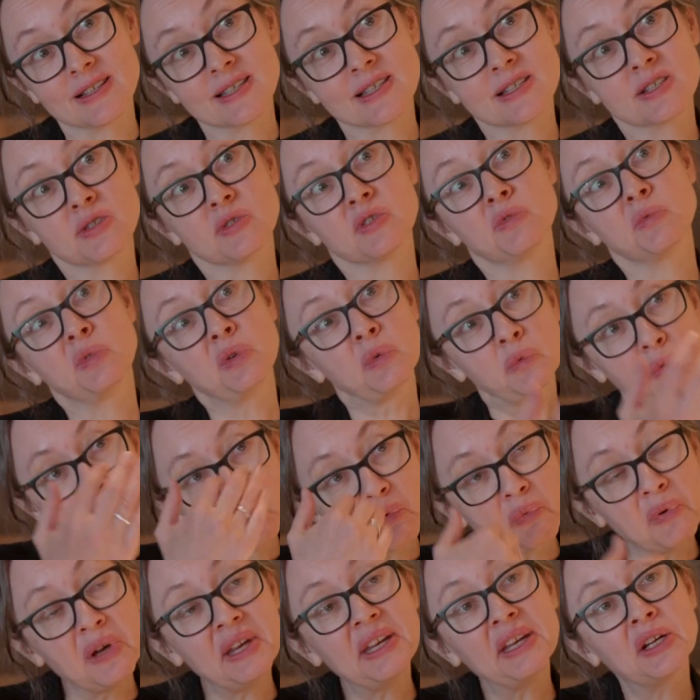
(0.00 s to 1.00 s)
So we
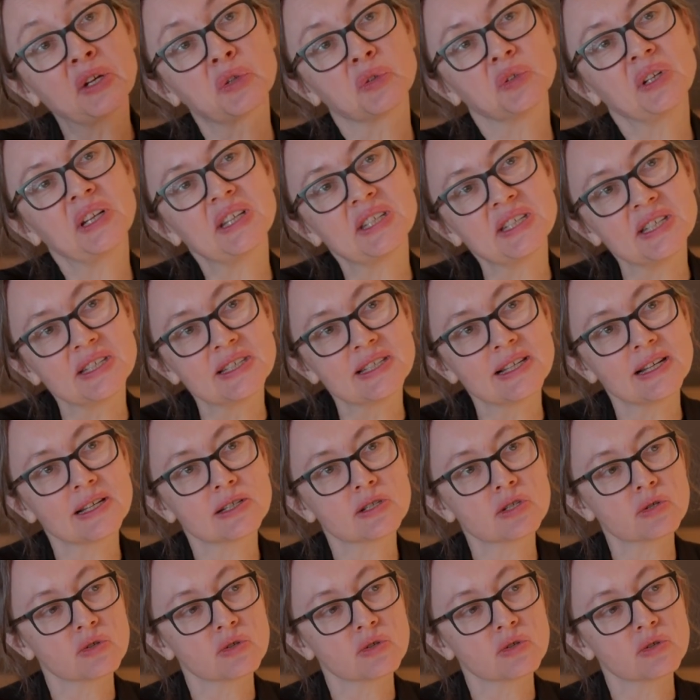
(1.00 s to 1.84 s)
really created that.